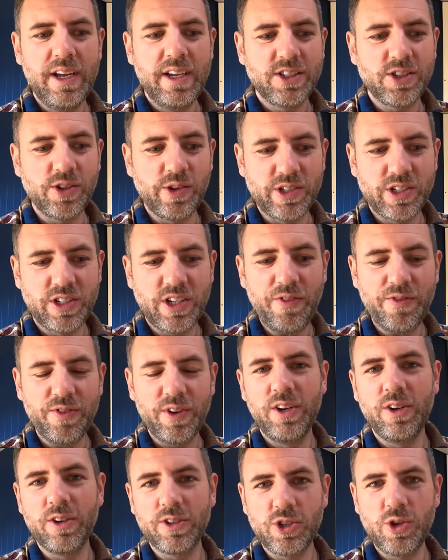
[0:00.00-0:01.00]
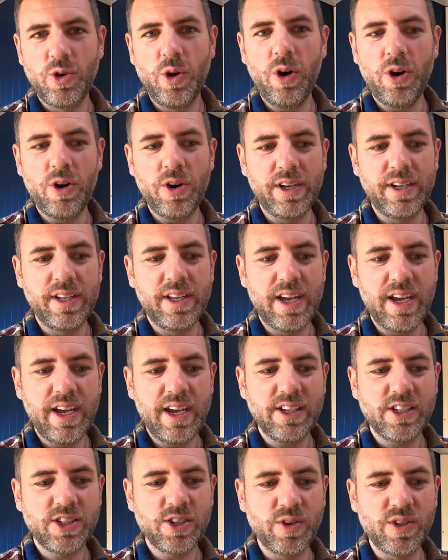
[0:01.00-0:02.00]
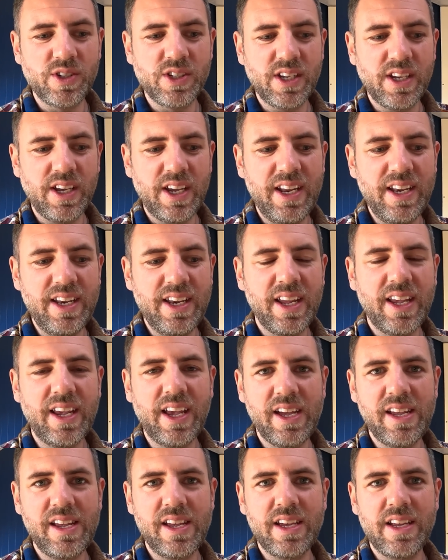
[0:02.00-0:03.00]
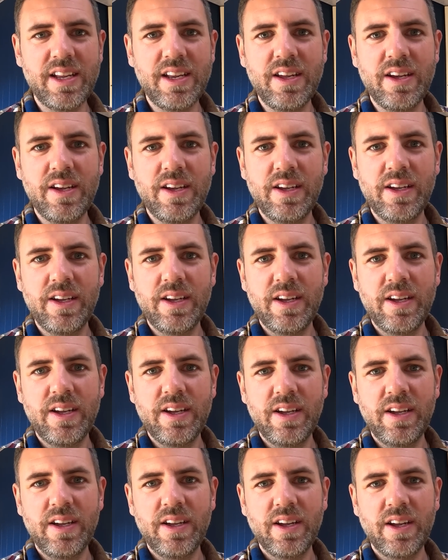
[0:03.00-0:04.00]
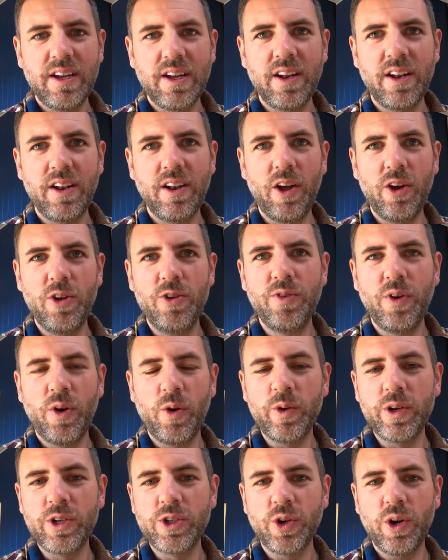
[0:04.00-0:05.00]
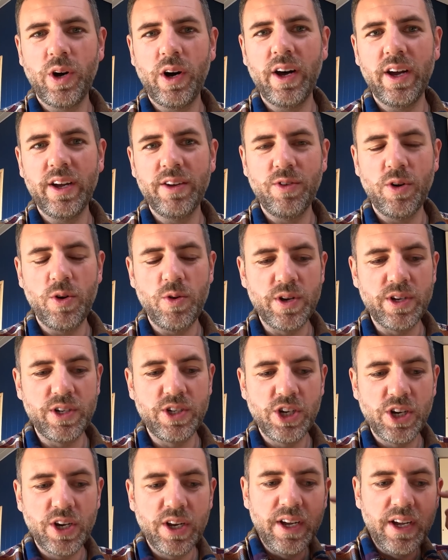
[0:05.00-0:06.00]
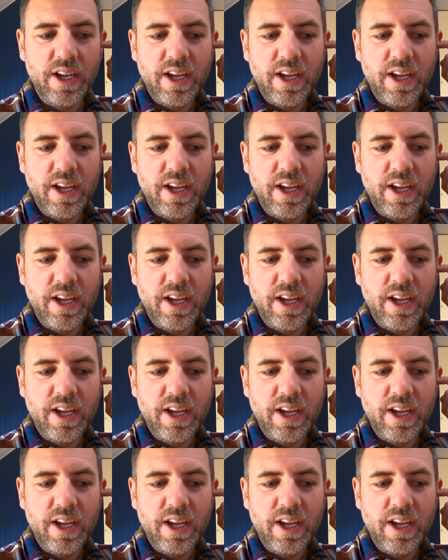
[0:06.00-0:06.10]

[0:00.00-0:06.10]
So it's definitely not too hot in there. So it's indicating low voltage or high voltage,